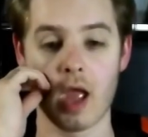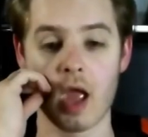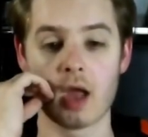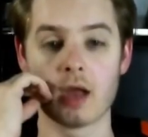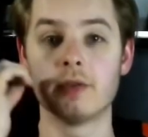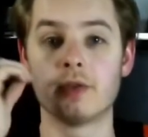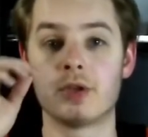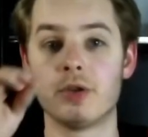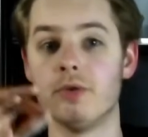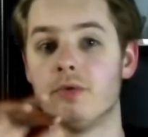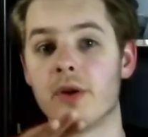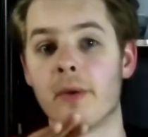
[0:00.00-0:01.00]
two
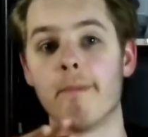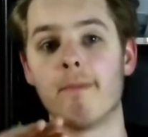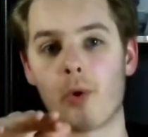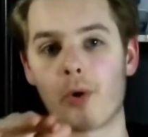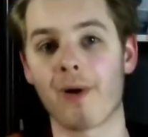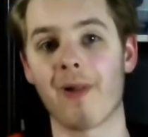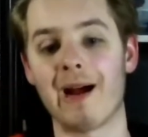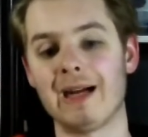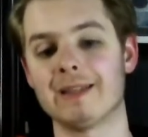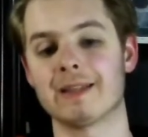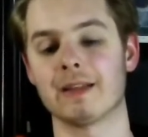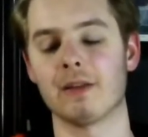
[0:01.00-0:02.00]

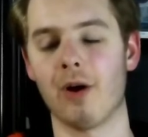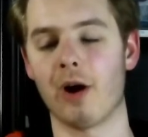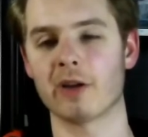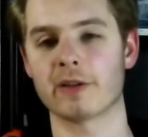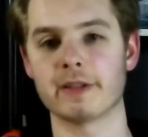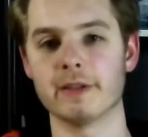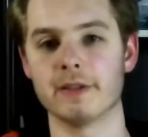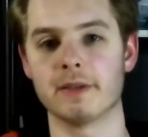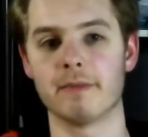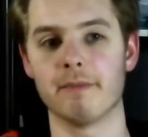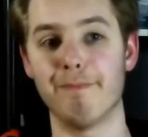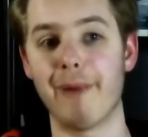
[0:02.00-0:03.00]
demoralizing losses
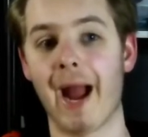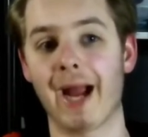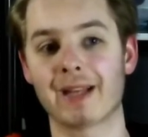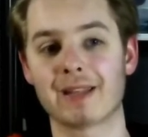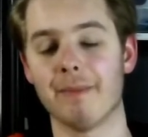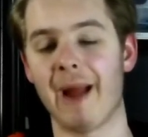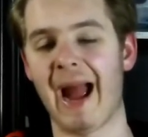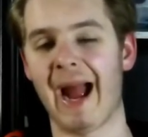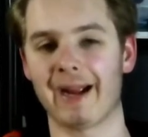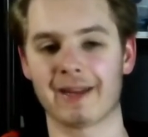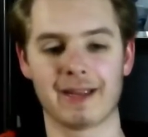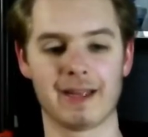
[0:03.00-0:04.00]

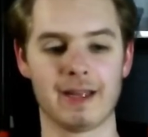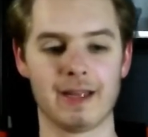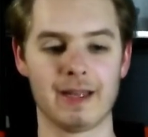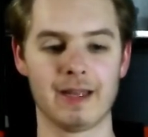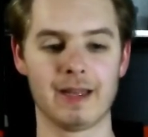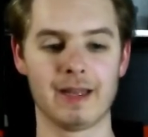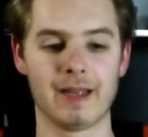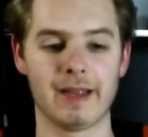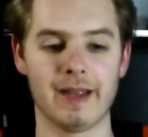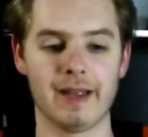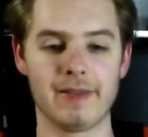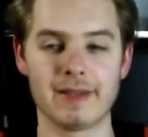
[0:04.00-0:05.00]
back-to-back.
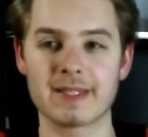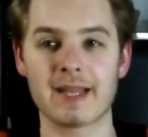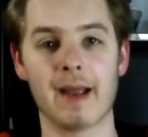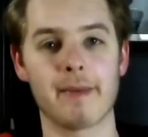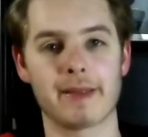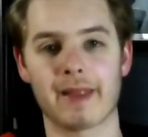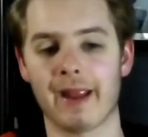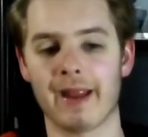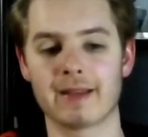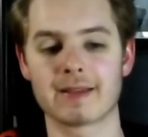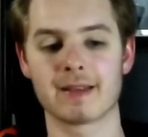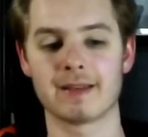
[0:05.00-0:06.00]
This time at the
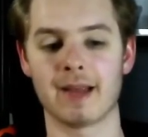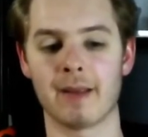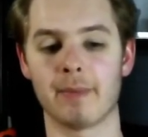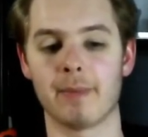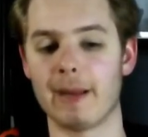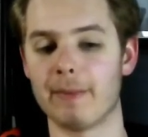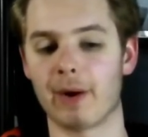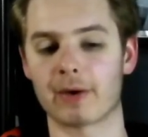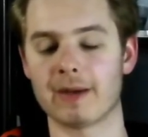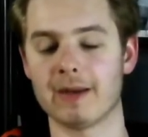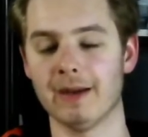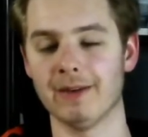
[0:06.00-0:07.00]
hands of the Tampa Bay
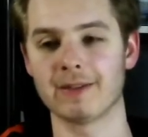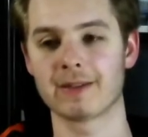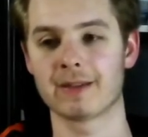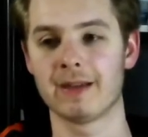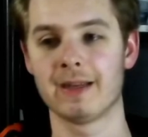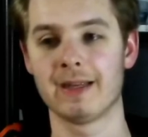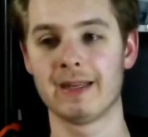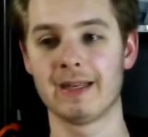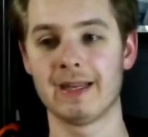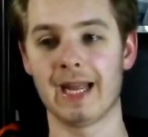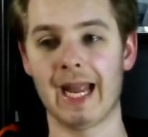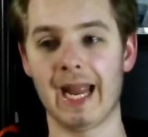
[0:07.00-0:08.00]
Buccaneers.
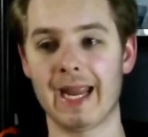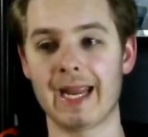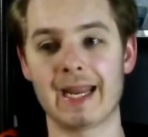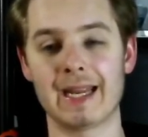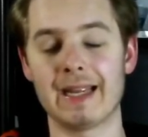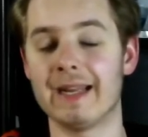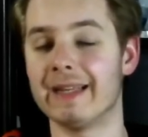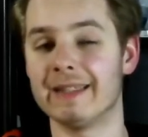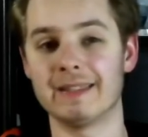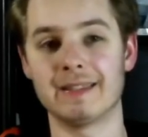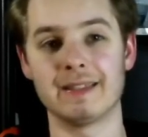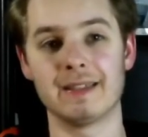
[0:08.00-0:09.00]

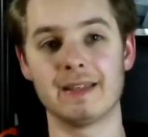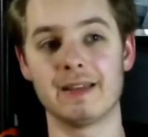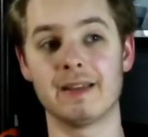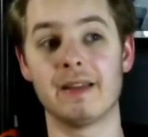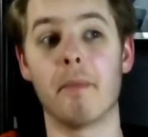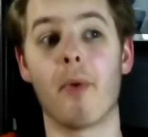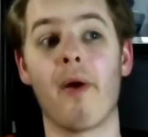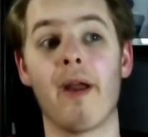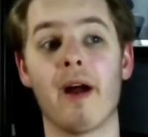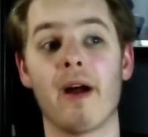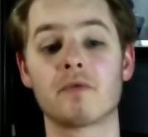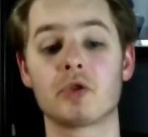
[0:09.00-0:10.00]
And the
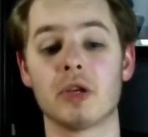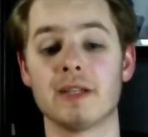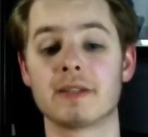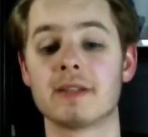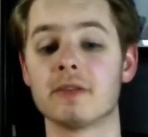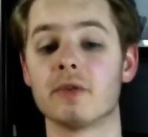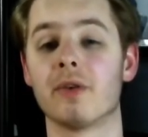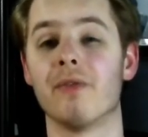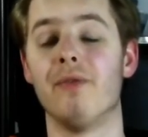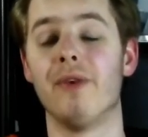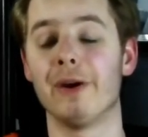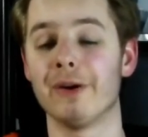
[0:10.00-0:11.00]
playoff chances look
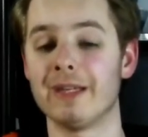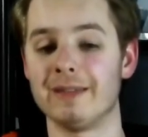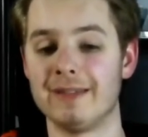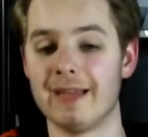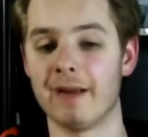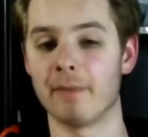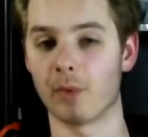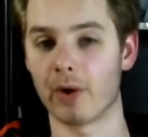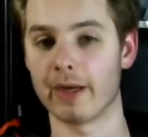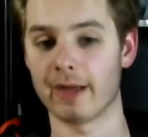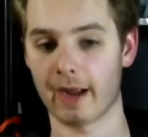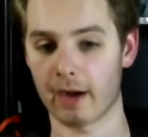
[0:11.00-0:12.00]
very dim right
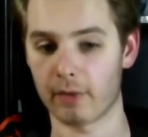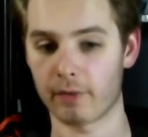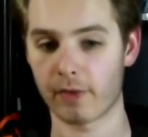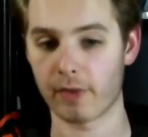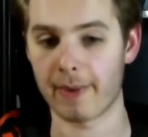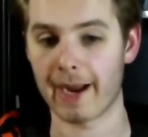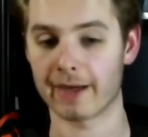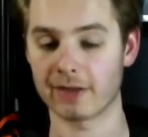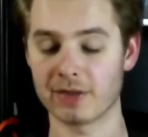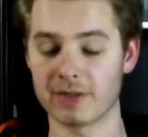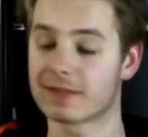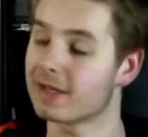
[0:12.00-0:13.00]
now for the Packers.
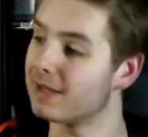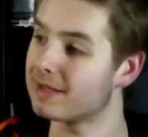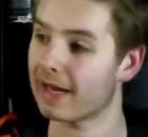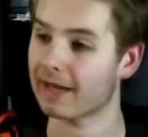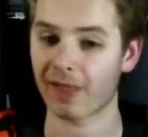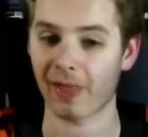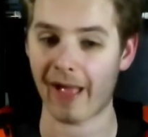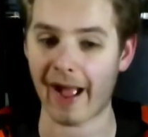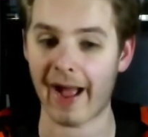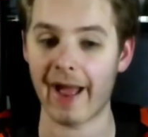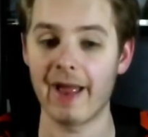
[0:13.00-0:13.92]
It's going to take a lot